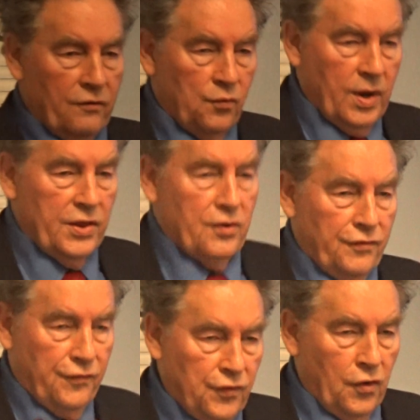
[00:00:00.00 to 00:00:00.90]
of whether
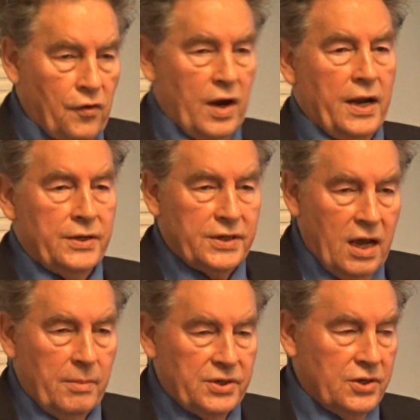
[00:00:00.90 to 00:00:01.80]
fluoride
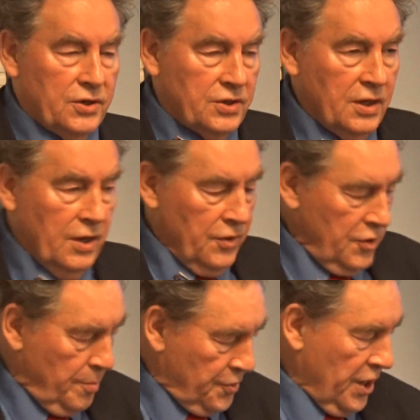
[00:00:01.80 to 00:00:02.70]
damages
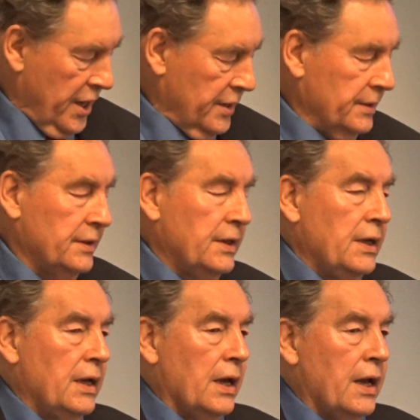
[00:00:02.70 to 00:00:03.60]
the brain.
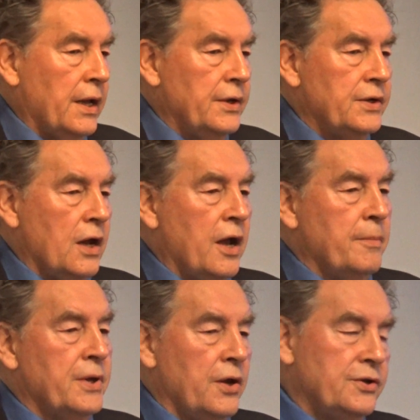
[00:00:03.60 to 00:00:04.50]
And
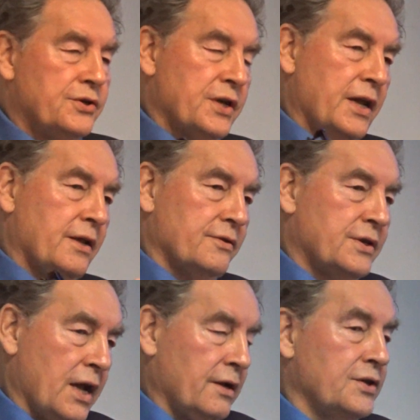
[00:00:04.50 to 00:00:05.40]
I'm going to
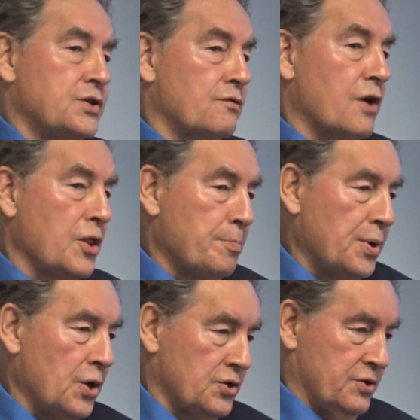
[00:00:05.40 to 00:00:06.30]
tackle this in a rather
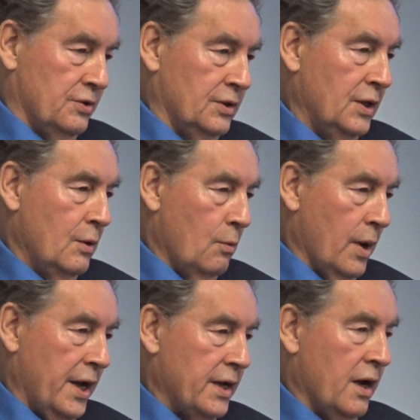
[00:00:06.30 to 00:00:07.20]
personal
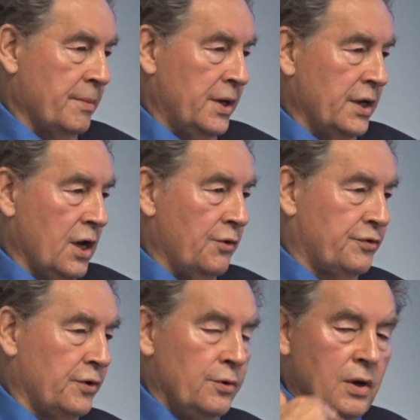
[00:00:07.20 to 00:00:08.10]
way. I'm going to go
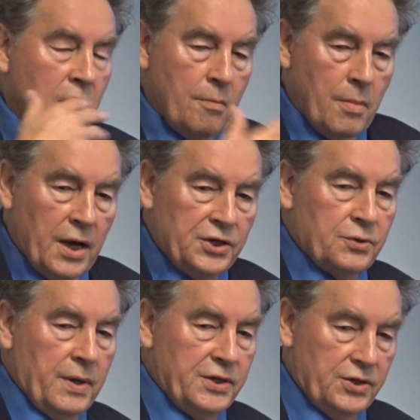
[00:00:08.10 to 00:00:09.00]
through my
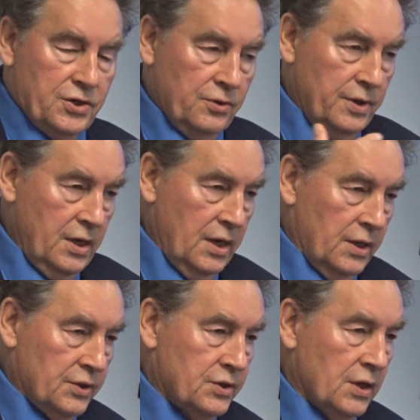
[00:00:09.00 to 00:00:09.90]
22
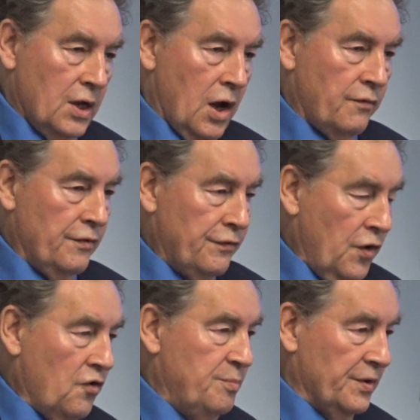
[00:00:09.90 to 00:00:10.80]
years of
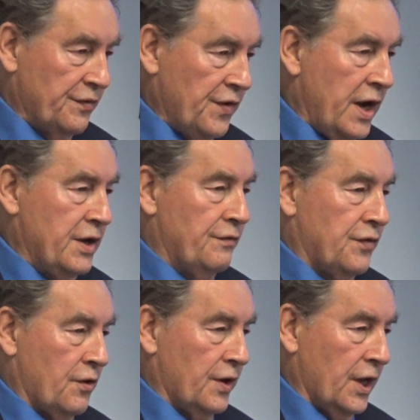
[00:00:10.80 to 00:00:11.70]
involvement fighting
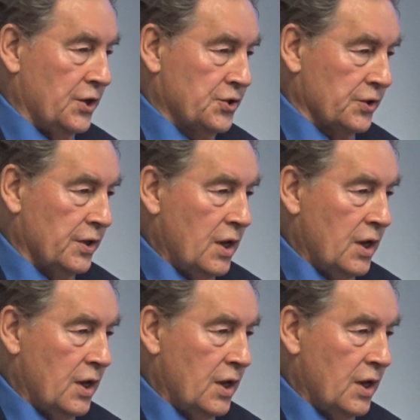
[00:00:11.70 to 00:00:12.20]
fluoridation